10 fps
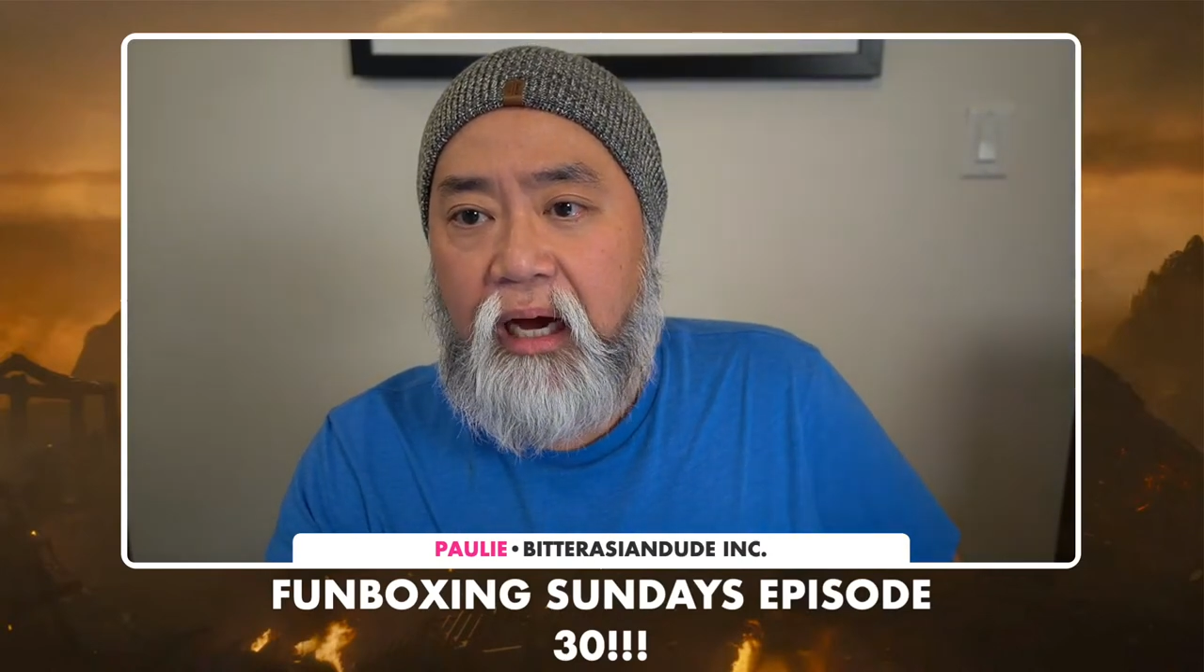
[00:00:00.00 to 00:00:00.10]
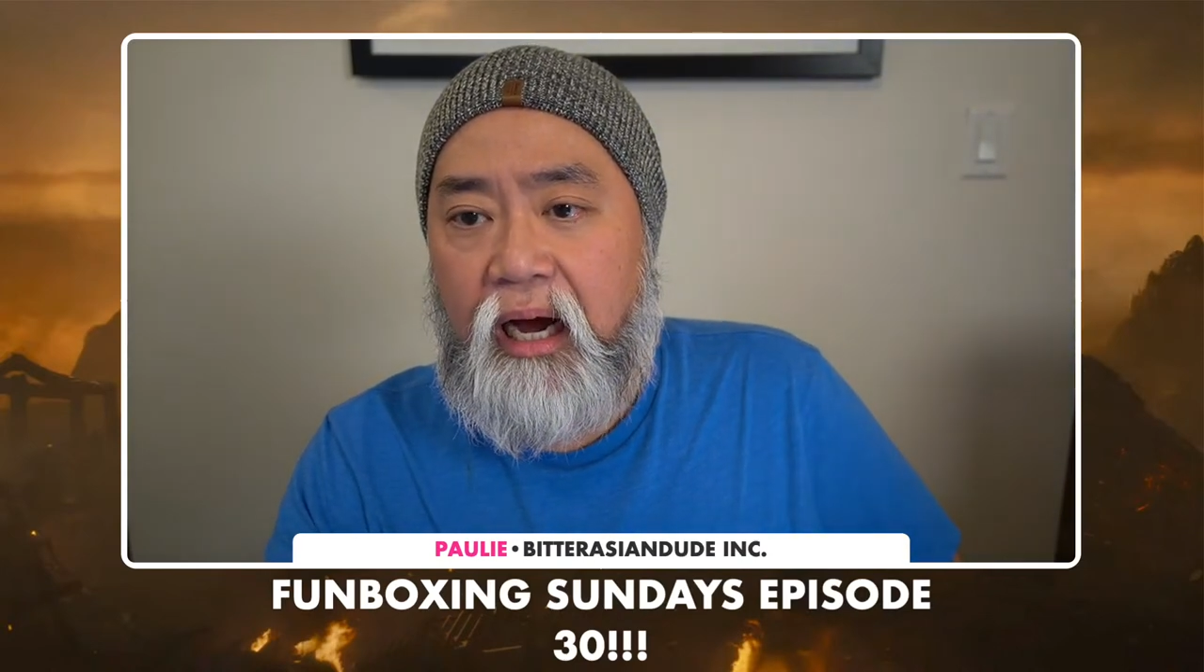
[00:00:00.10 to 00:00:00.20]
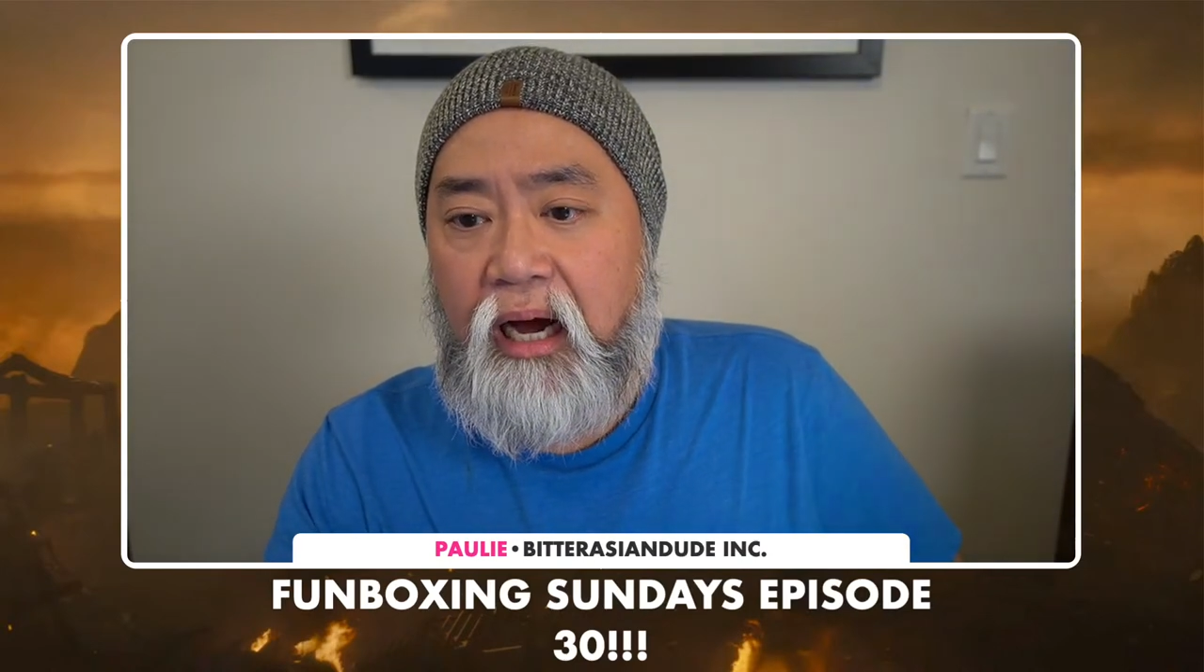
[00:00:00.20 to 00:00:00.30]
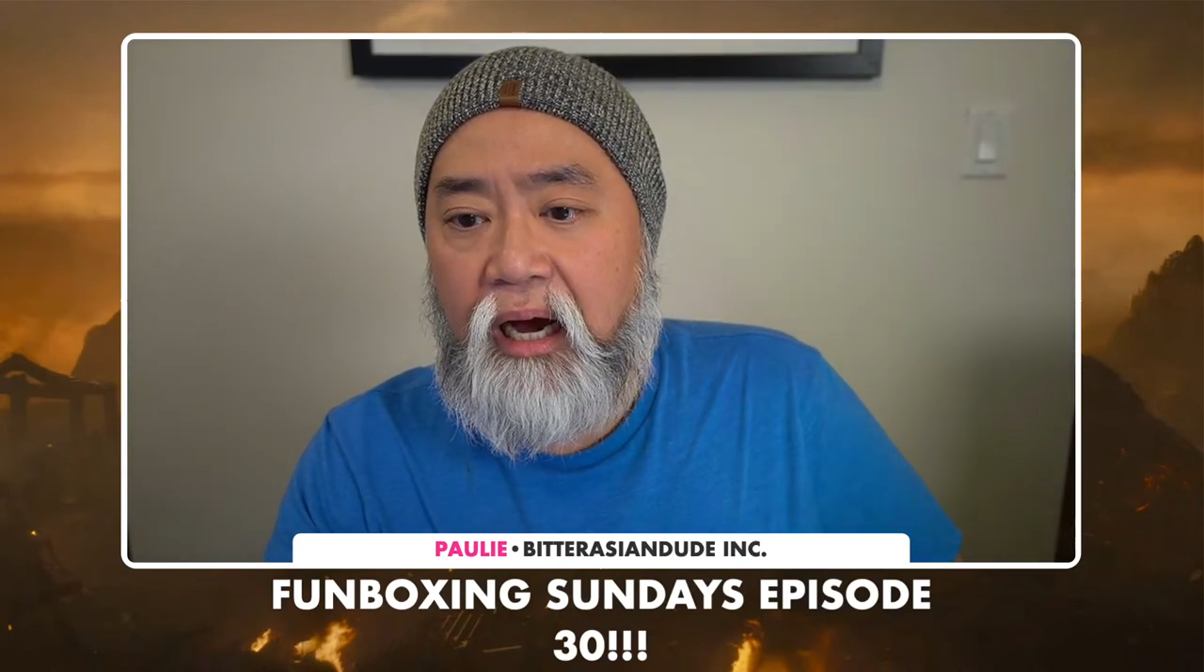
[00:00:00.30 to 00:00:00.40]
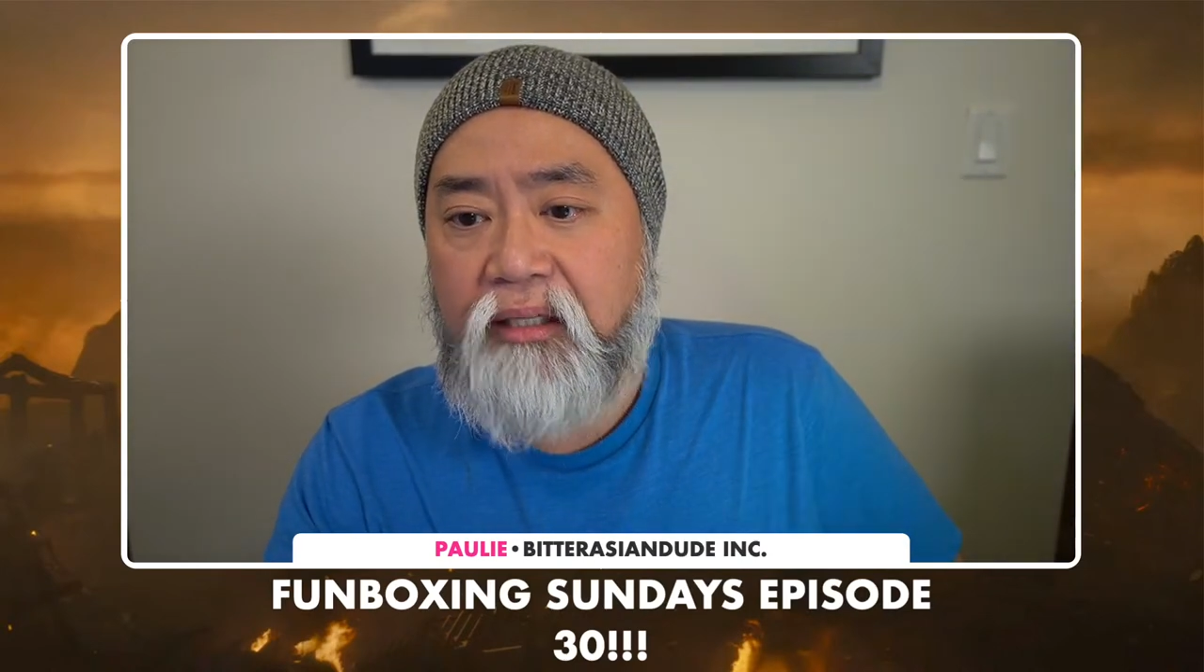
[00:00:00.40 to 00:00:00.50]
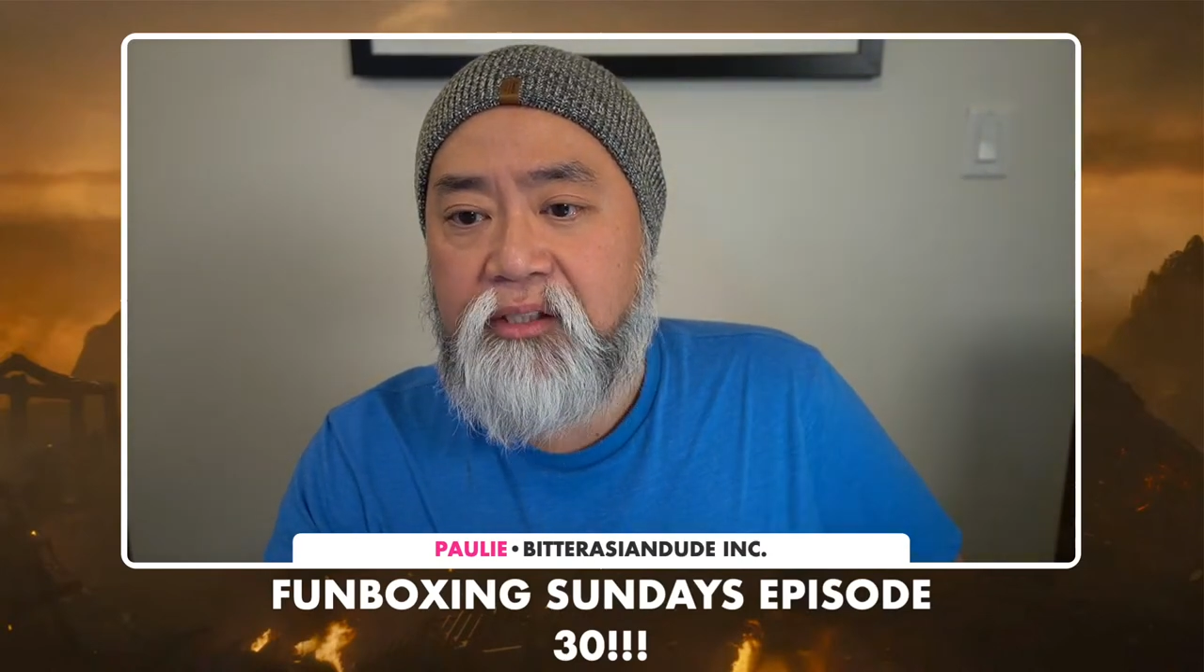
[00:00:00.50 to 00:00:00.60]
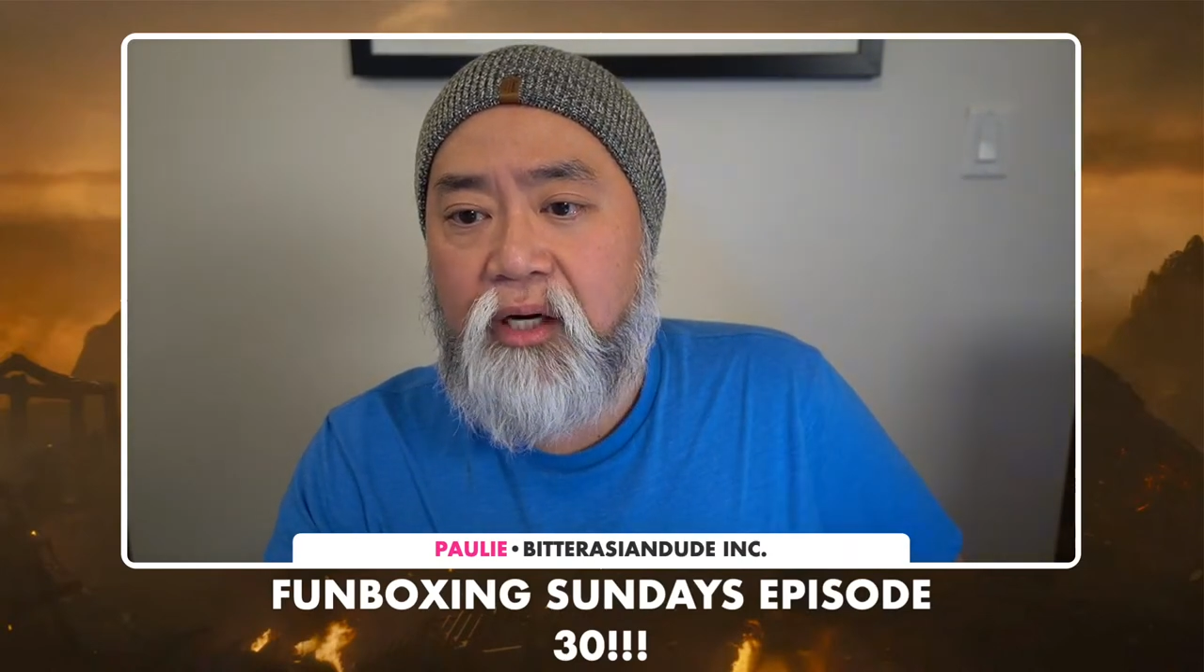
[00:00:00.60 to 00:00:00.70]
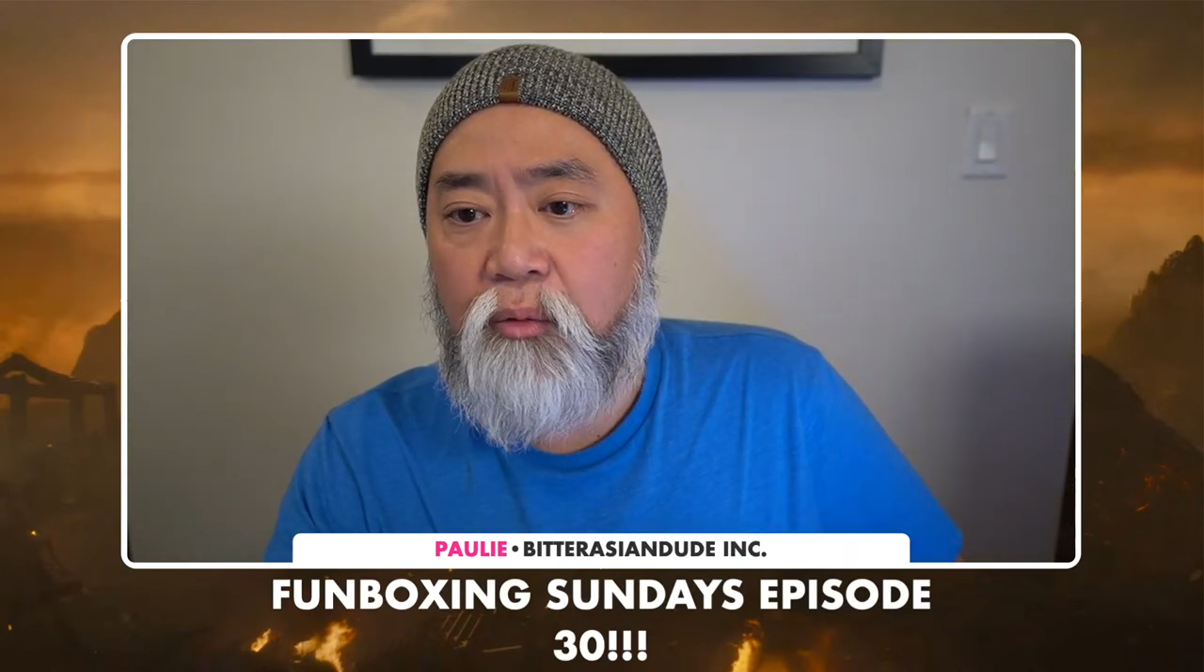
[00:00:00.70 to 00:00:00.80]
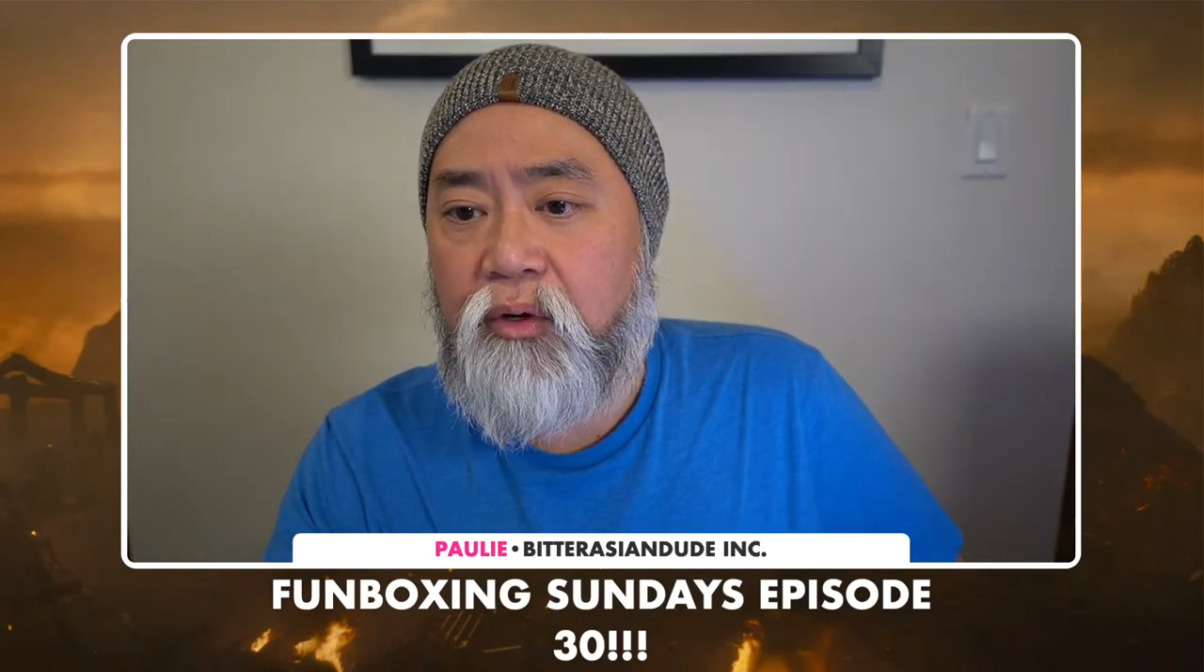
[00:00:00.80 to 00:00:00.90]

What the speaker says: I saw,